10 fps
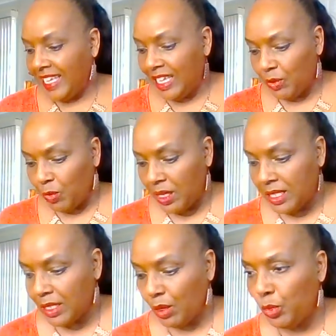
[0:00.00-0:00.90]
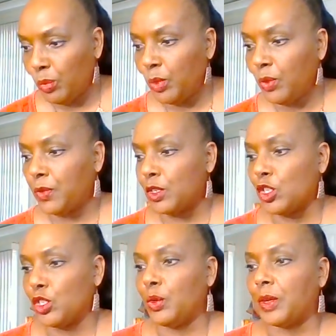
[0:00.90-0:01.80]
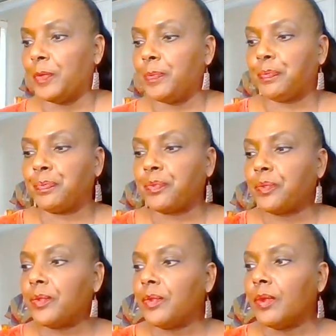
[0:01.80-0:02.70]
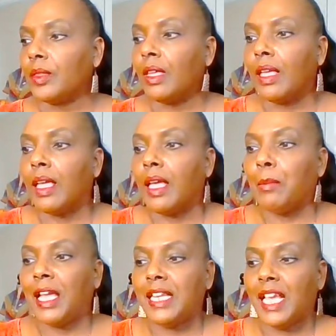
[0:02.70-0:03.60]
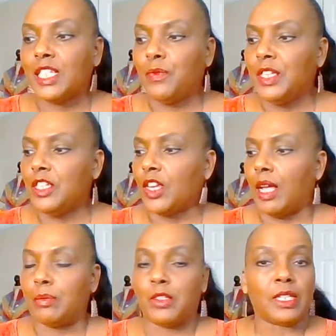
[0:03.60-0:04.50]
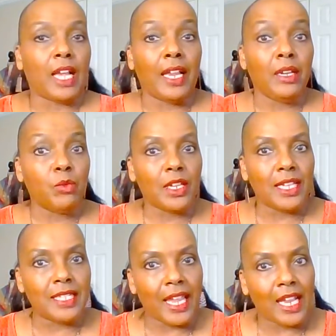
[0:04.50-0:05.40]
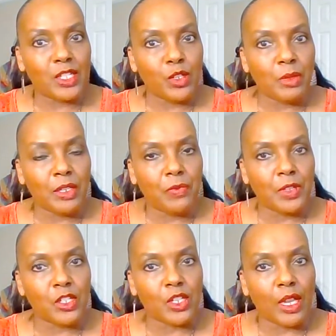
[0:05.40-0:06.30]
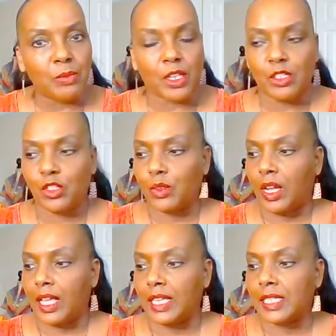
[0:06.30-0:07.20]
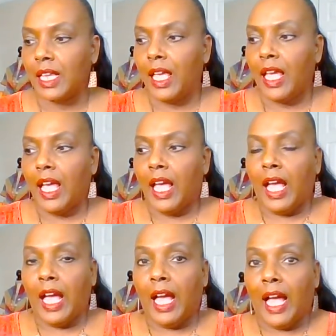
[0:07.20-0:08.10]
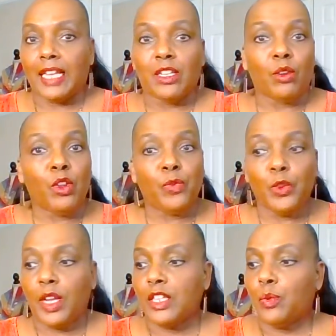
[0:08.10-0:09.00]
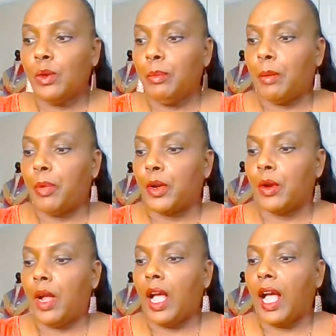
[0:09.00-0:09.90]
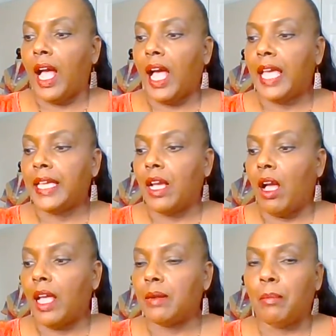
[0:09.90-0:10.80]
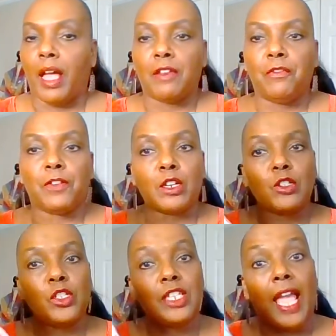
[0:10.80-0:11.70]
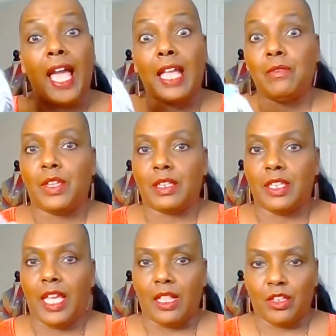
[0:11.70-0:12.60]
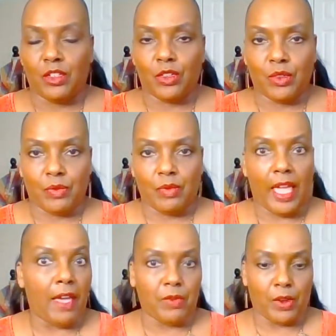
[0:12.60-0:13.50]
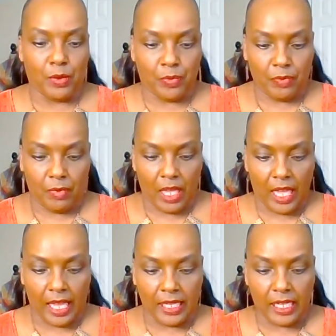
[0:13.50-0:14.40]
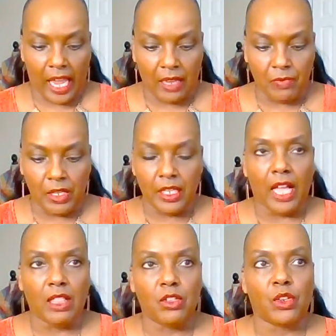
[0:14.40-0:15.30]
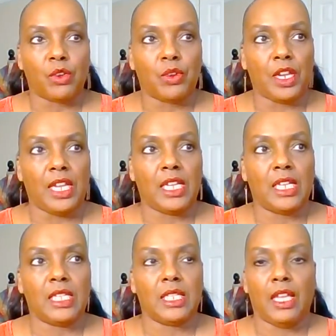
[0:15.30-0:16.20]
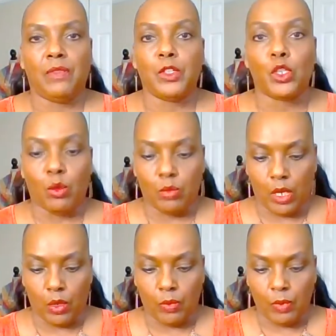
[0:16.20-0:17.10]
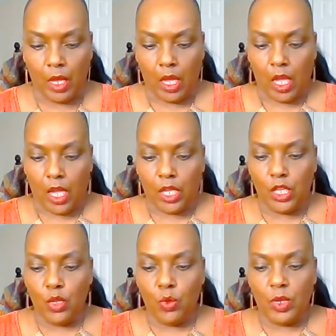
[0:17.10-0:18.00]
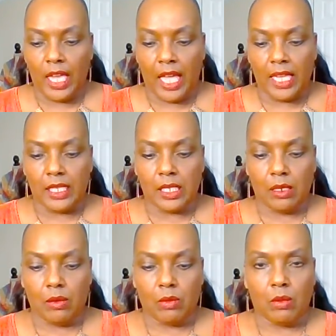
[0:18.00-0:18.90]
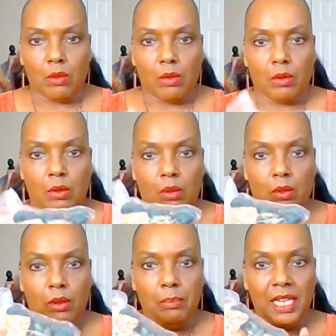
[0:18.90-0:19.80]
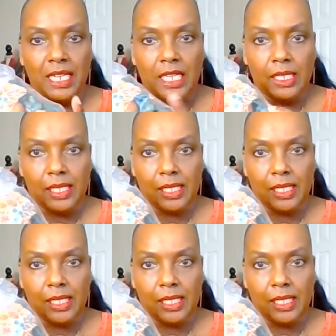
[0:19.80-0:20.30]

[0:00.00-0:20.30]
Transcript: It was a boo-boo for sure. My next finished object, I didn't realize I had so many finished objects, you guys. I don't know if you guys remember, I got my first advent calendar ever. And an advent calendar is, if you don't know, you get mini